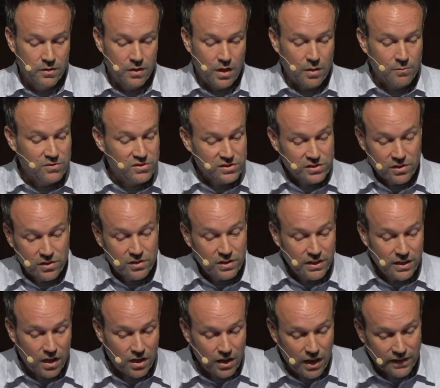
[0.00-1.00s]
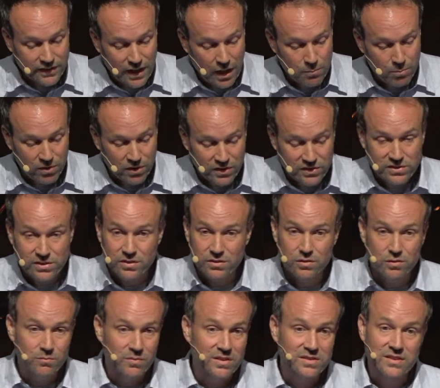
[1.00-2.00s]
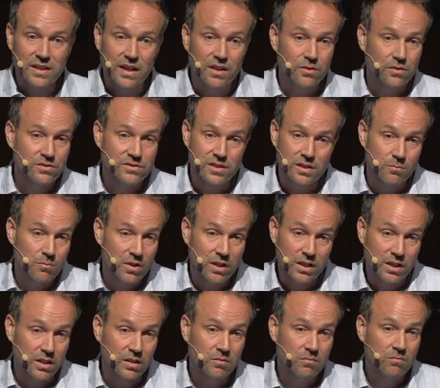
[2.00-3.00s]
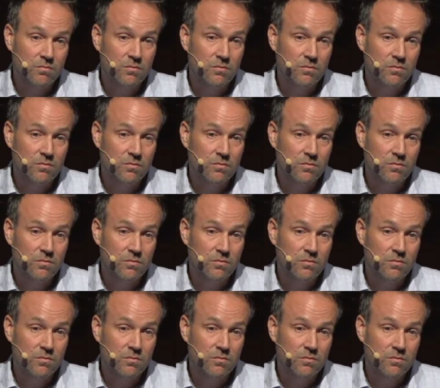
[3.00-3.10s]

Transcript: I'm certainly not like that person who mishandles their money.